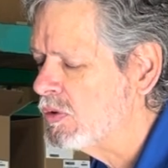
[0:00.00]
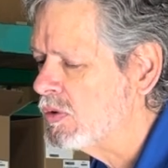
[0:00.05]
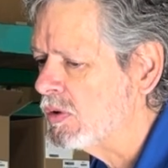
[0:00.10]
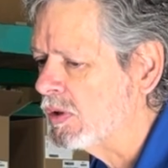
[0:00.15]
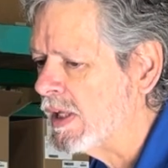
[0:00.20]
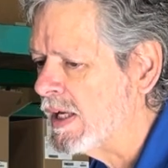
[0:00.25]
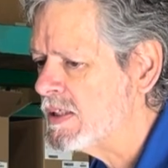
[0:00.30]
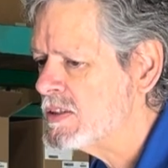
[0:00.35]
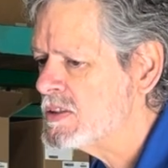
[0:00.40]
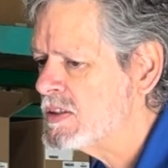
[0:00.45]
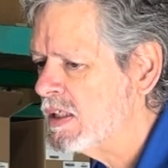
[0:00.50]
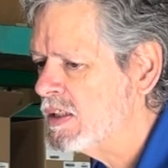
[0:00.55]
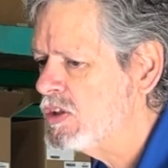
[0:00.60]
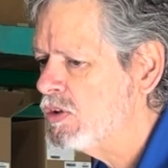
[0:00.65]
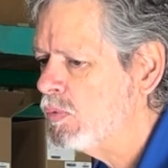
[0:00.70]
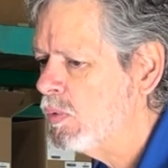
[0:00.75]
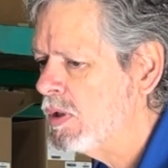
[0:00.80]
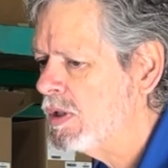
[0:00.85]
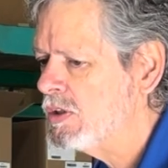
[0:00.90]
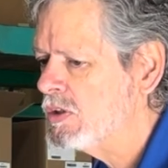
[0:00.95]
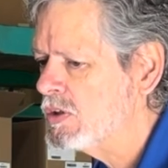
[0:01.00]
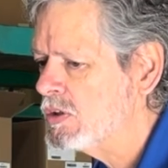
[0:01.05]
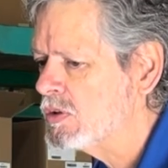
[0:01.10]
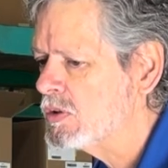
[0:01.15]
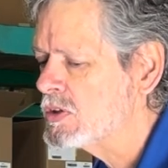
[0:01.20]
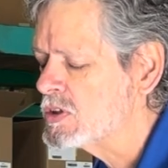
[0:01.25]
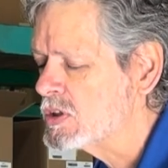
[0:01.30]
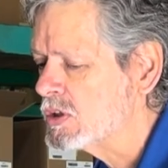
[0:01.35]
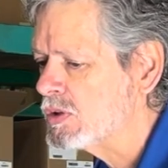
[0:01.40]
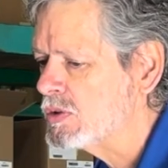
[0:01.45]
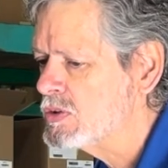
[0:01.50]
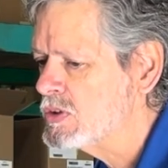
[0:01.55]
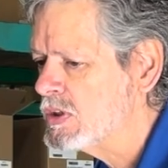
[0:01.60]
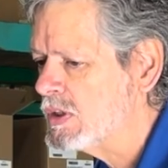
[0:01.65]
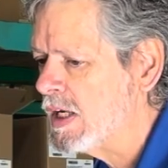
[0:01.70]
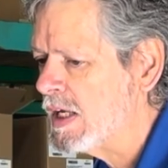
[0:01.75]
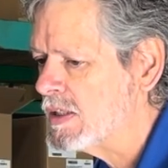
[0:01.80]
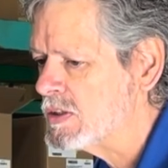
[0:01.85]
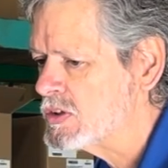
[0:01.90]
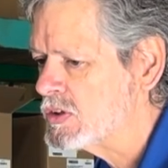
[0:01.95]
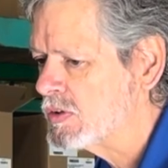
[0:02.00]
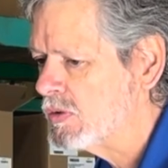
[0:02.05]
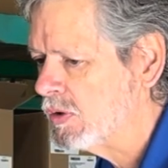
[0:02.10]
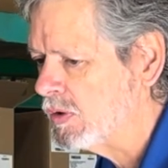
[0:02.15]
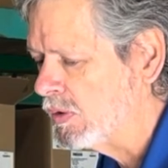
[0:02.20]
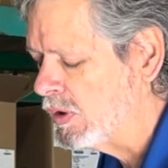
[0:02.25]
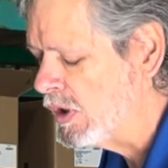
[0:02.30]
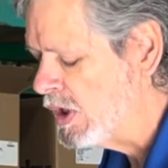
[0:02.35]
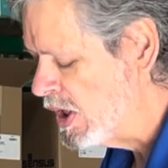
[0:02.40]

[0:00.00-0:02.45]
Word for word: The last thing you want to do is loosen that screw.